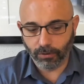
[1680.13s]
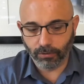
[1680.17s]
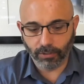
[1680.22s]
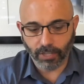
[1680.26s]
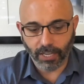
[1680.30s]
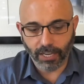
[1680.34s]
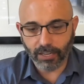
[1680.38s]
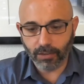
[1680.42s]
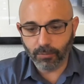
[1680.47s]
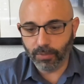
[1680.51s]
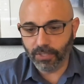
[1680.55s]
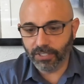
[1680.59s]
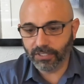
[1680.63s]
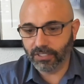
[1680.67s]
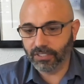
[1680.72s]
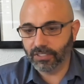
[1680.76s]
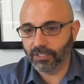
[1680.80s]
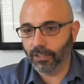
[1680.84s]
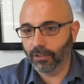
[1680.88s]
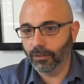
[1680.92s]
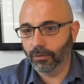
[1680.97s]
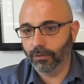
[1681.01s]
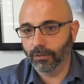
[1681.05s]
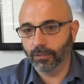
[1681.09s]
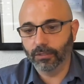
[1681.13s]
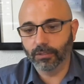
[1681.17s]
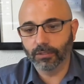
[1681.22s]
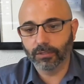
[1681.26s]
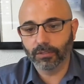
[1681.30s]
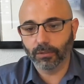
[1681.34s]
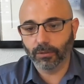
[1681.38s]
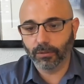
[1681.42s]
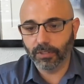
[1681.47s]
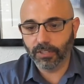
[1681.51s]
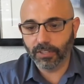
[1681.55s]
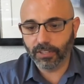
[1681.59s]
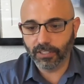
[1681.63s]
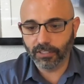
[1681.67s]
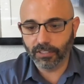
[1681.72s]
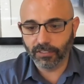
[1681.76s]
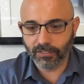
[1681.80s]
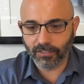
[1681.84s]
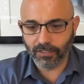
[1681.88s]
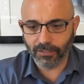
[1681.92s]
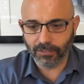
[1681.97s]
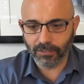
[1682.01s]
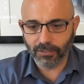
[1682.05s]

line of business owners or anything else along